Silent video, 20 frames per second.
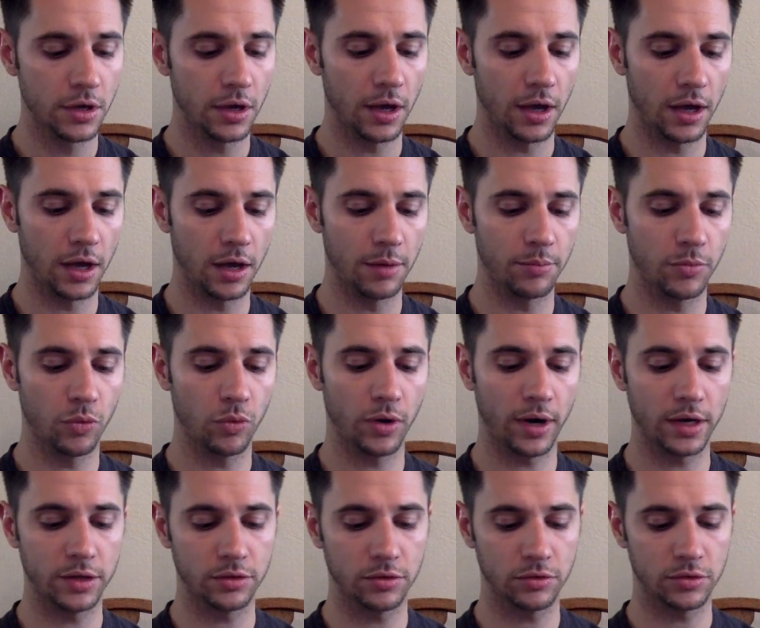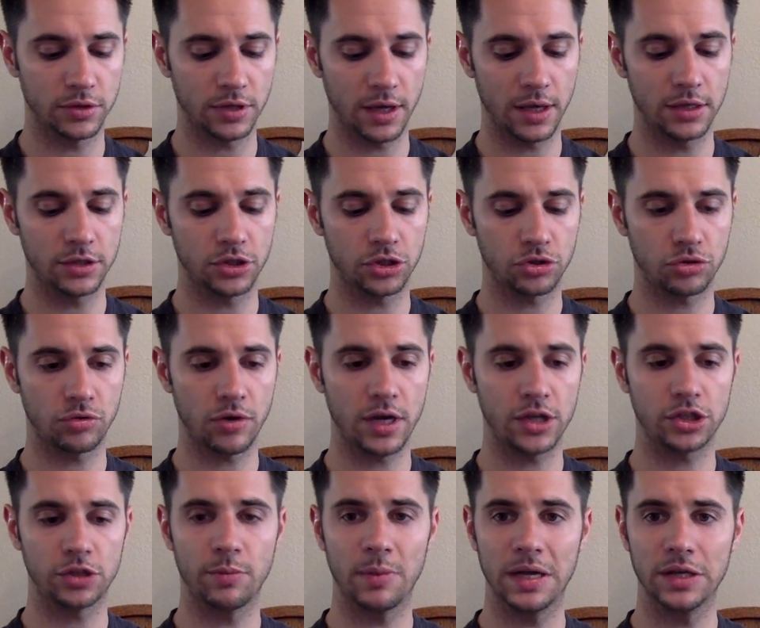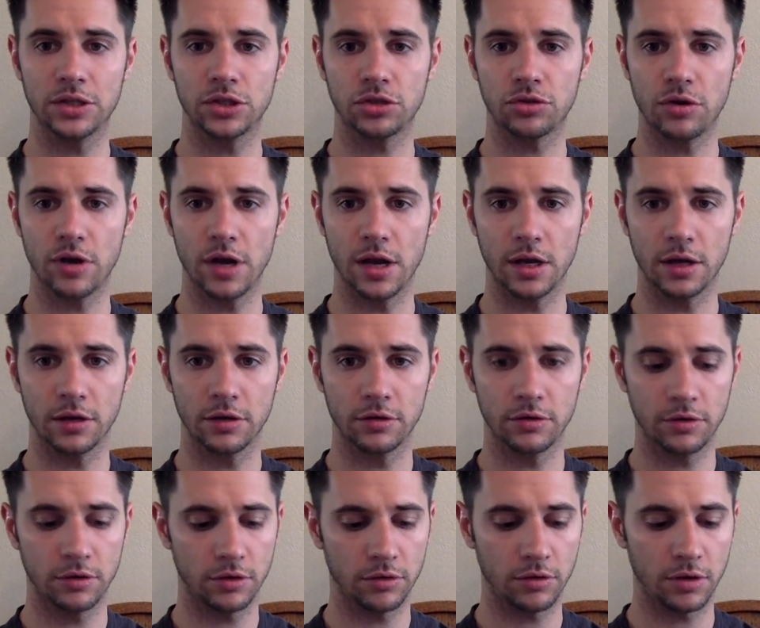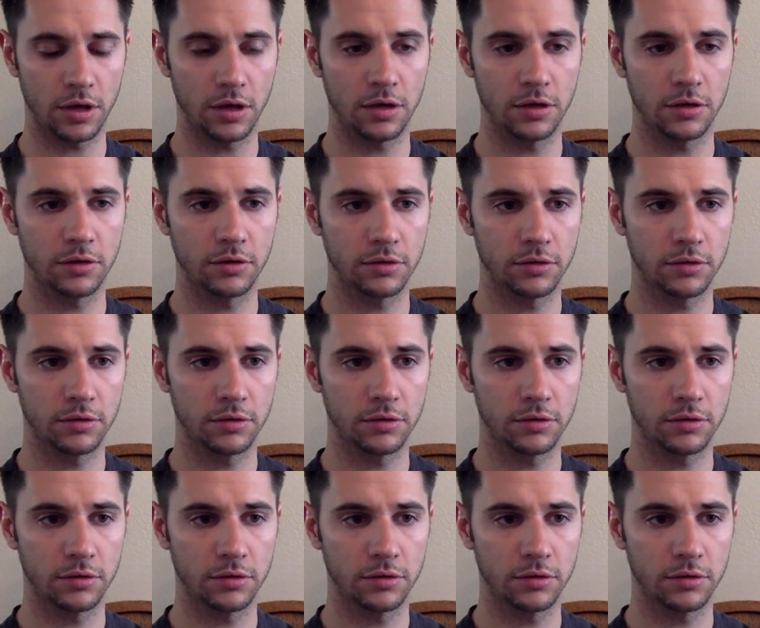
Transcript: What I do is I stretch my string, okay?